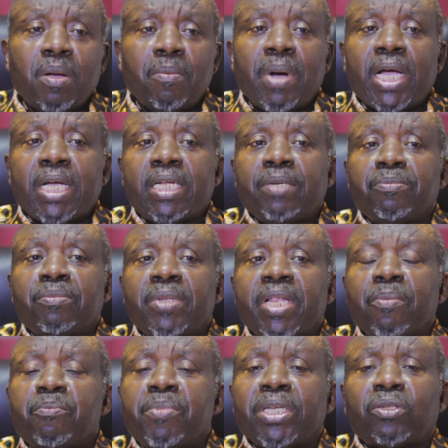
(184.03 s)
But in the
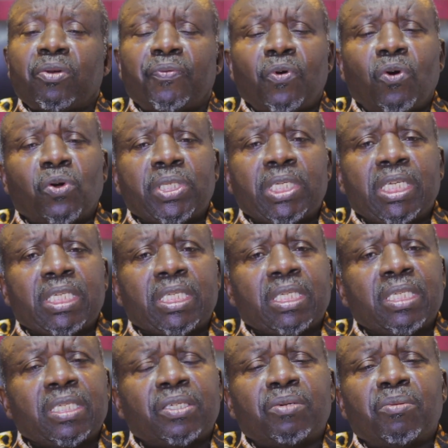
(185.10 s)
midst of all these
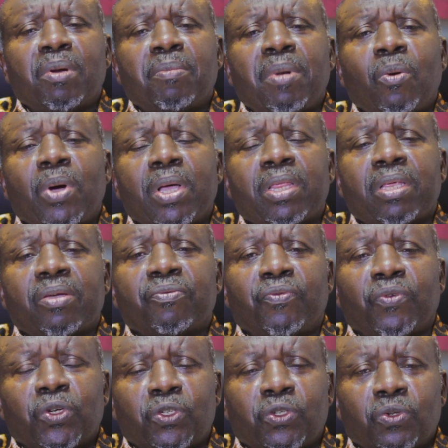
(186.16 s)
things, remember one thing
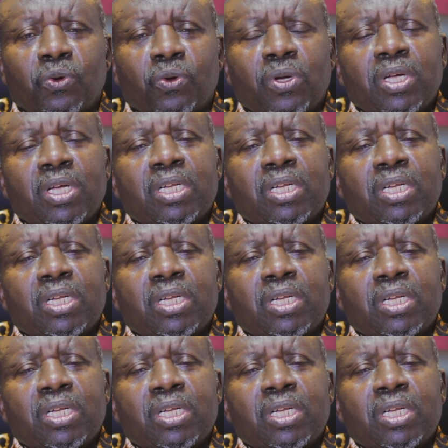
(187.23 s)
for sure,